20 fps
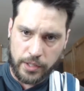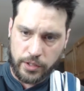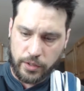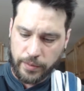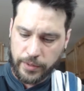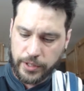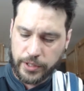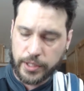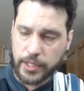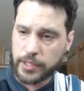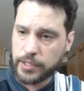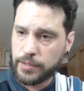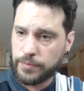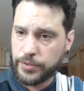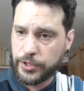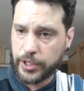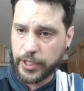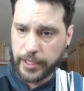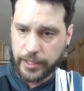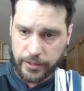so we just got some
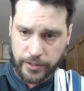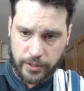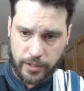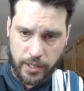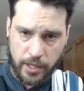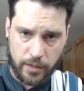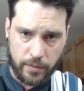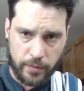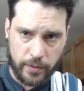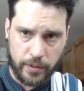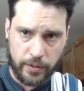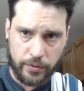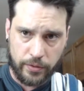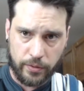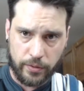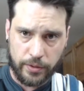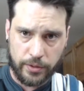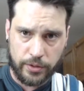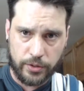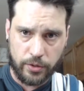chicken stock. We're gonna throw
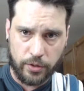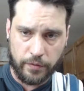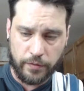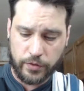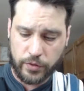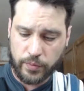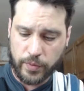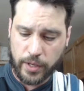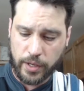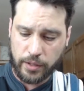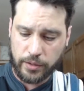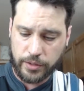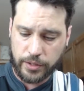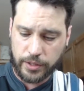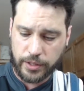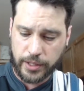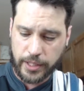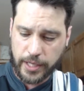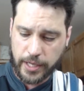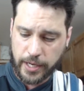on the stove as well, just
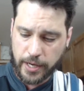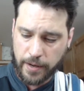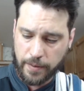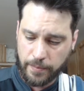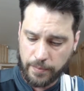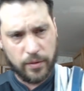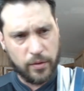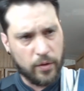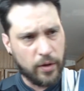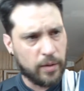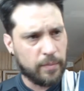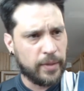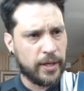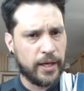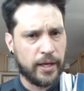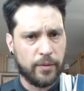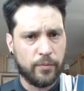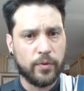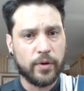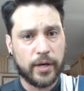to heat up. Knowing
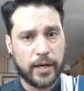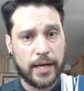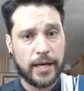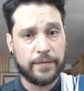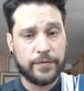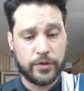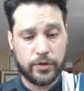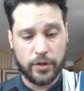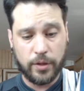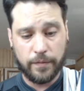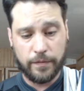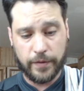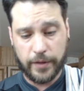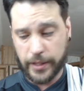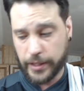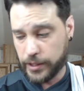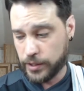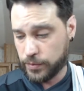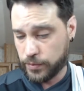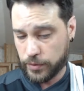me, we're gonna have soup for
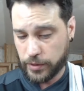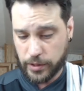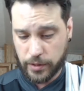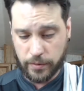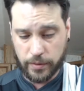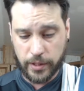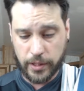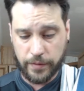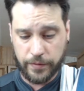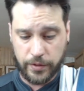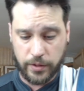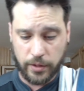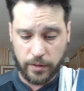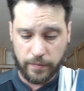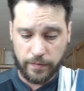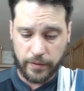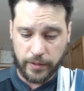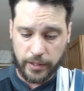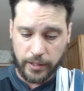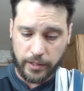days, boys. We're gonna have soup
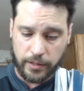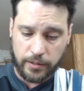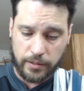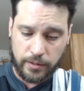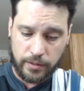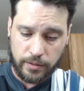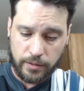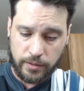for days.